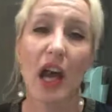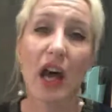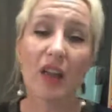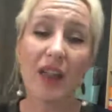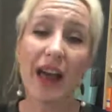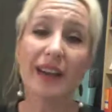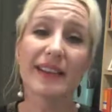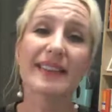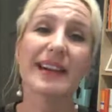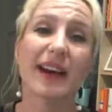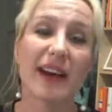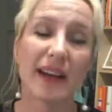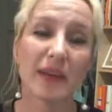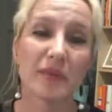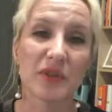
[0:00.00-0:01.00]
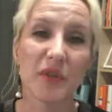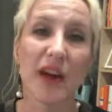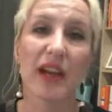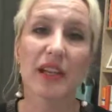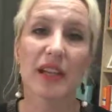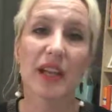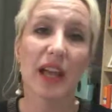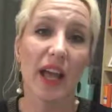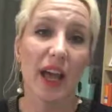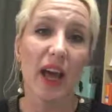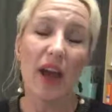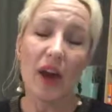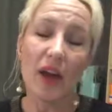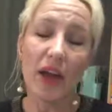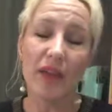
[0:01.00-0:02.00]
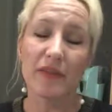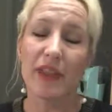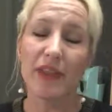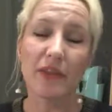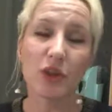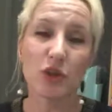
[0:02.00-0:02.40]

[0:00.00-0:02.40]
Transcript: A lot of times, right, and